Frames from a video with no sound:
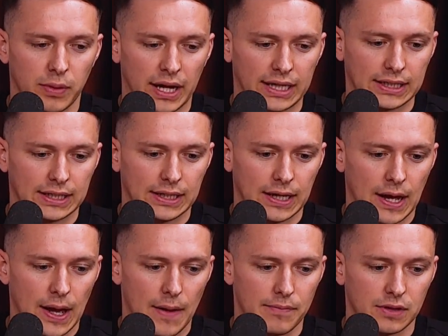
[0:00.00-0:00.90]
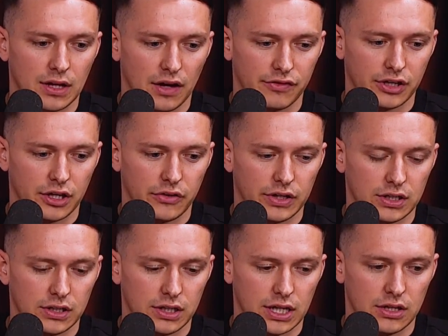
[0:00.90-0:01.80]
bank governor
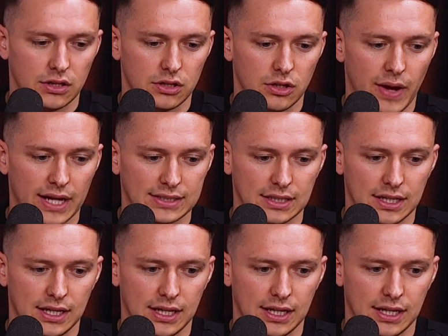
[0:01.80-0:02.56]
in the US,